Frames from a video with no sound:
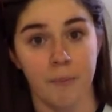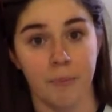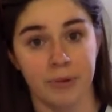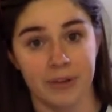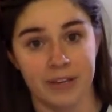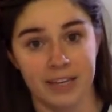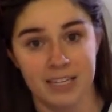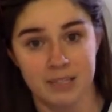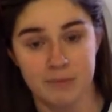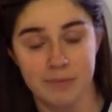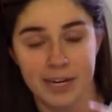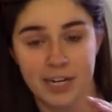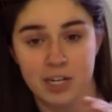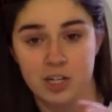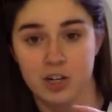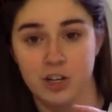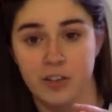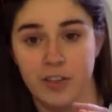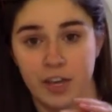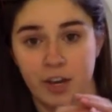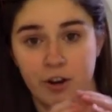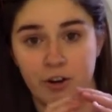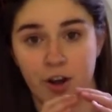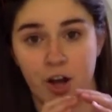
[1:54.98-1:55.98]
Please make
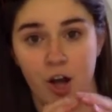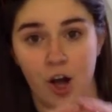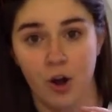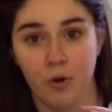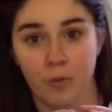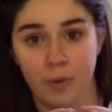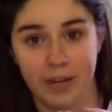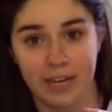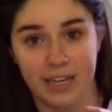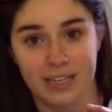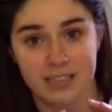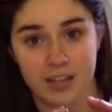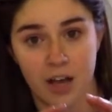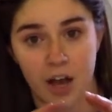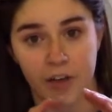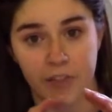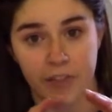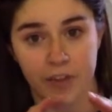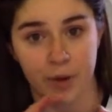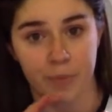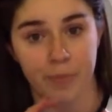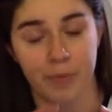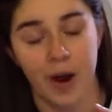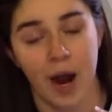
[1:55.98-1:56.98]
sure that your O-ring is
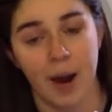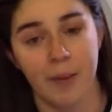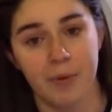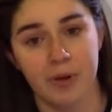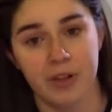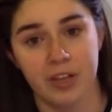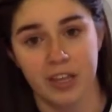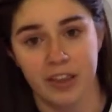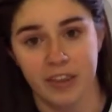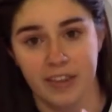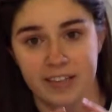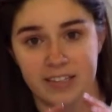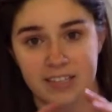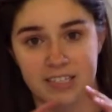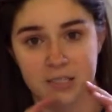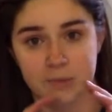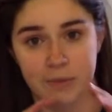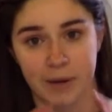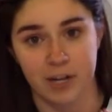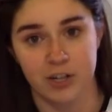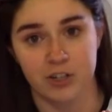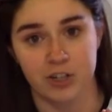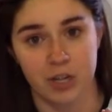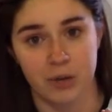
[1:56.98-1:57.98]
on there properly. That's
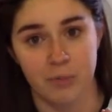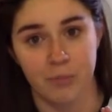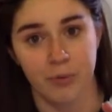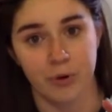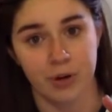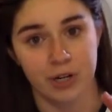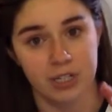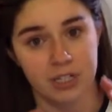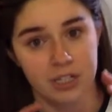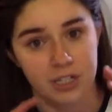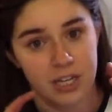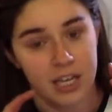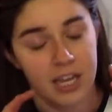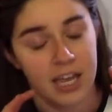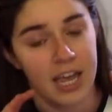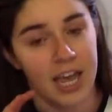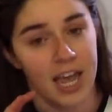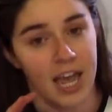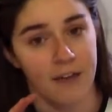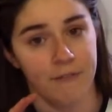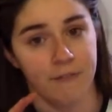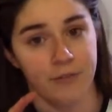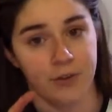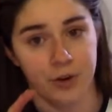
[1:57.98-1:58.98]
especially important.
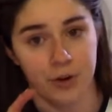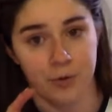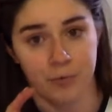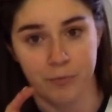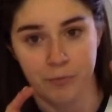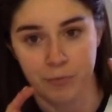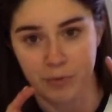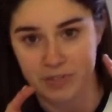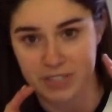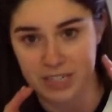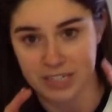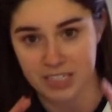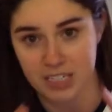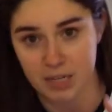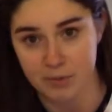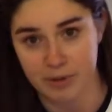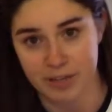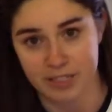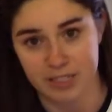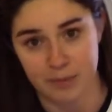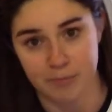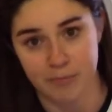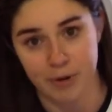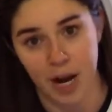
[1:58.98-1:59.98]
If your system
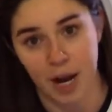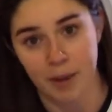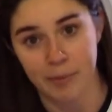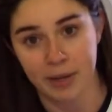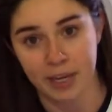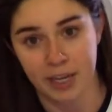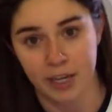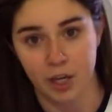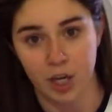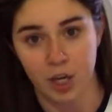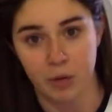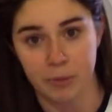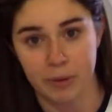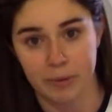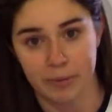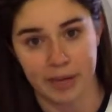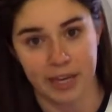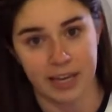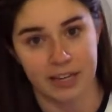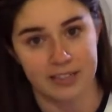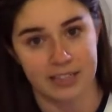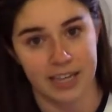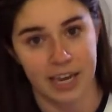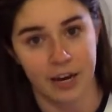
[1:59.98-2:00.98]
isn't priming, it could be
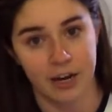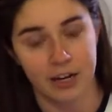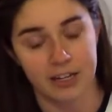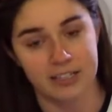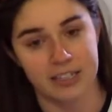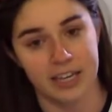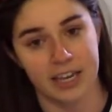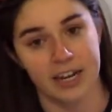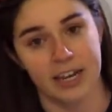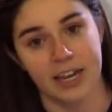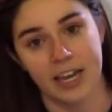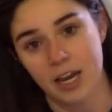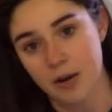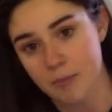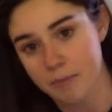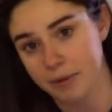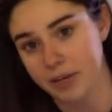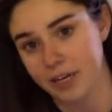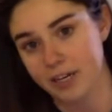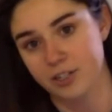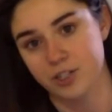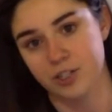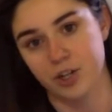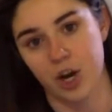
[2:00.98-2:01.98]
because air is getting in
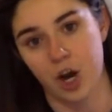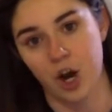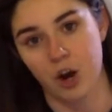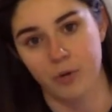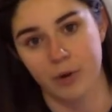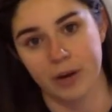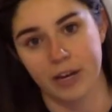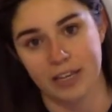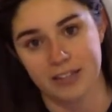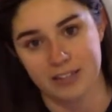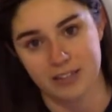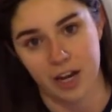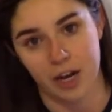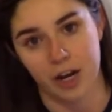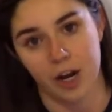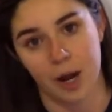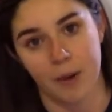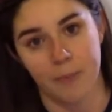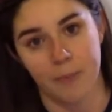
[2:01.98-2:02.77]
because your O-ring is not